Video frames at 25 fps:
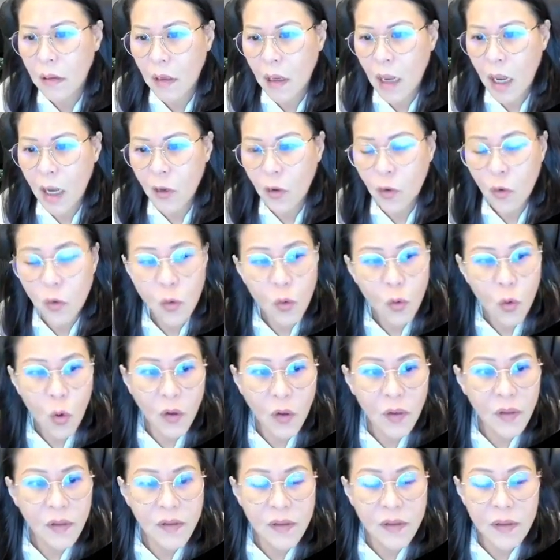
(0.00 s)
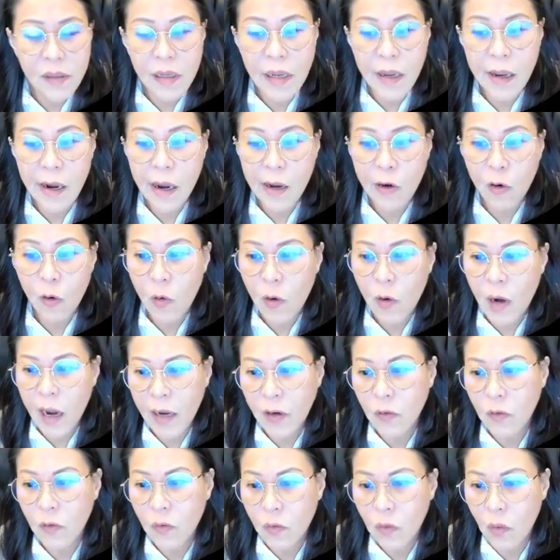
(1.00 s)
I don't do all these things and I don't
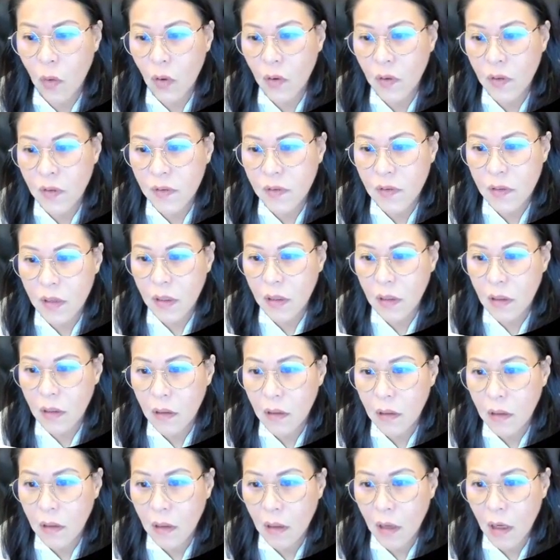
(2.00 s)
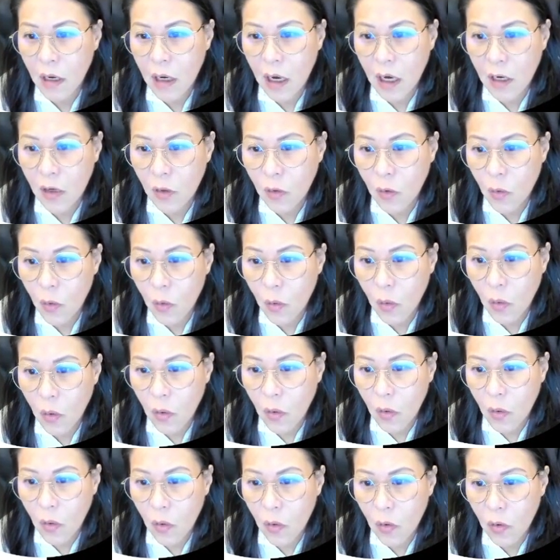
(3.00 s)
like to do all these things. And I don't,
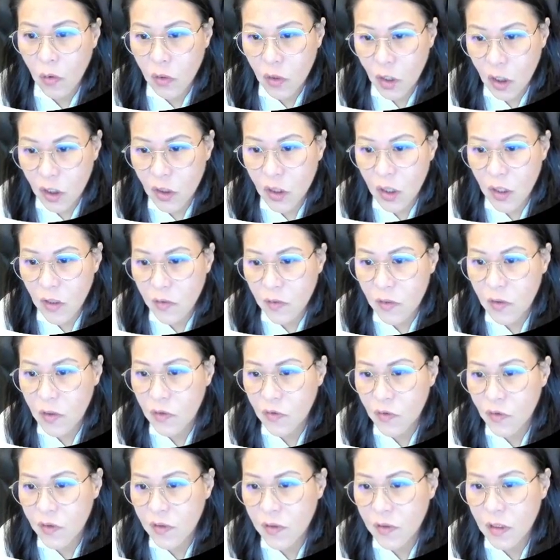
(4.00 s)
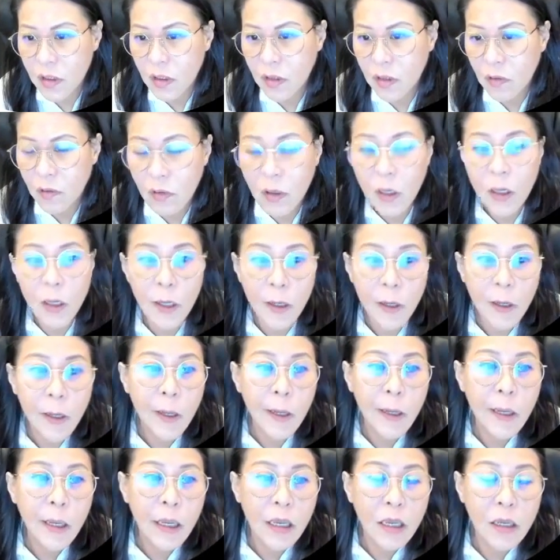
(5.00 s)
oh, Jaja also interested, okay?
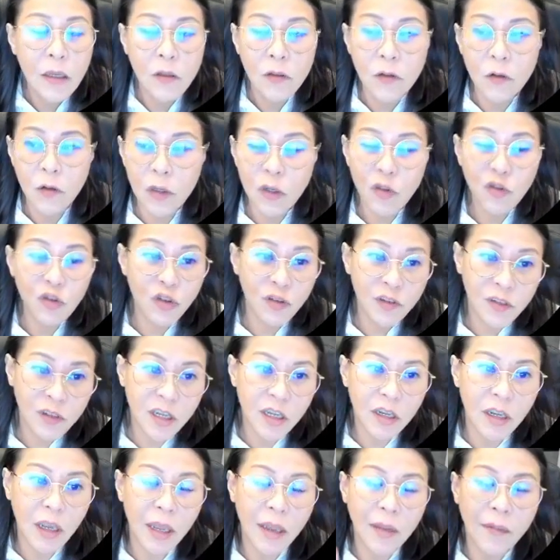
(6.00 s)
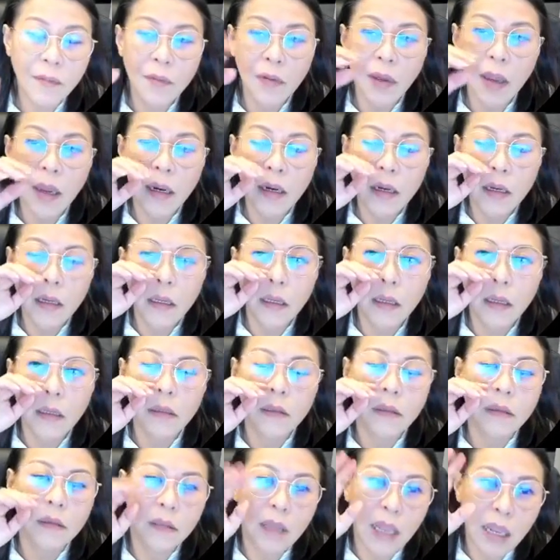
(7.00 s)
So interested, uh, at a
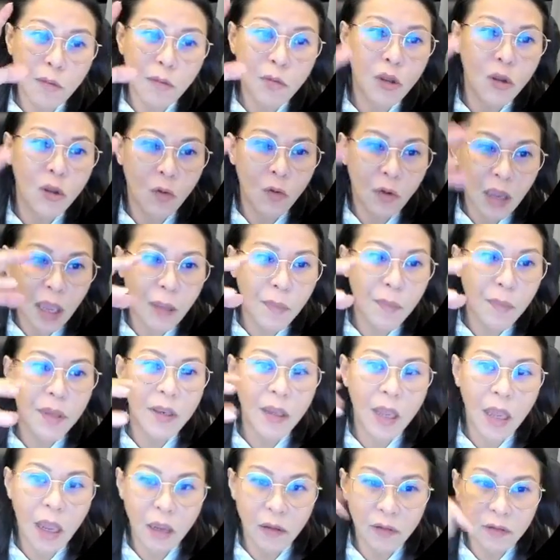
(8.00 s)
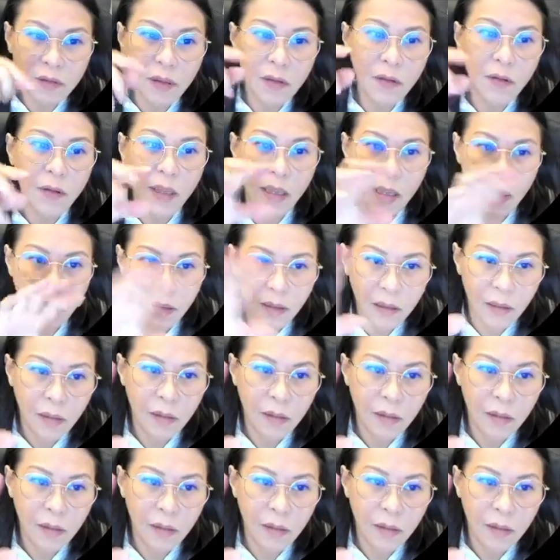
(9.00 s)
timing you come in there, I'll tell you, hey, eh,